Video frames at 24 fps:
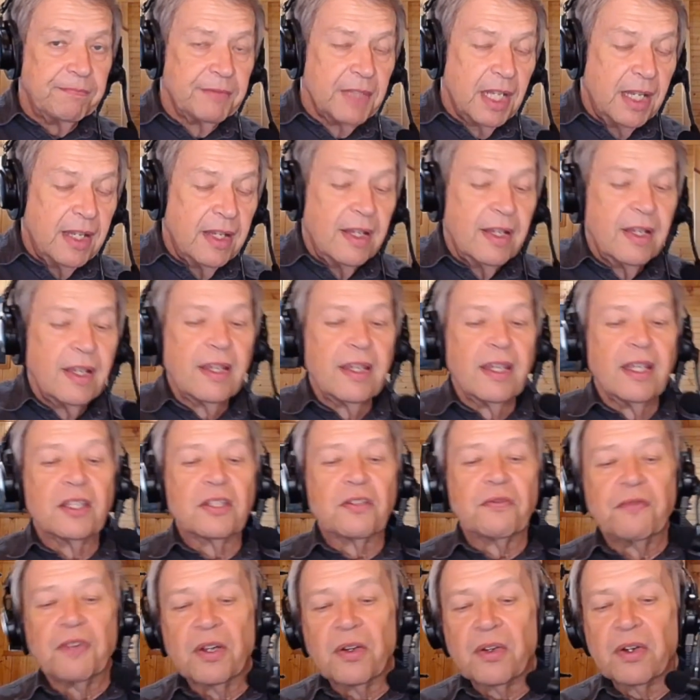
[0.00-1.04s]
out at the very
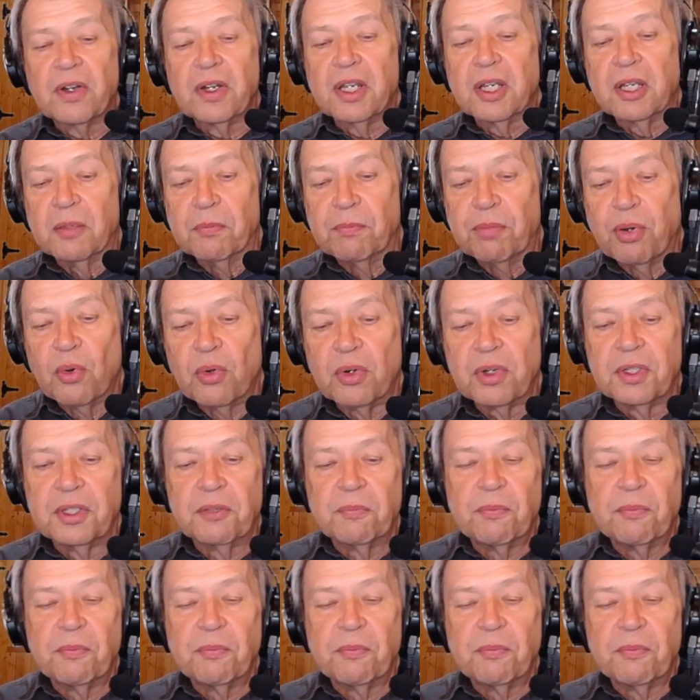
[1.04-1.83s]
beginning that people with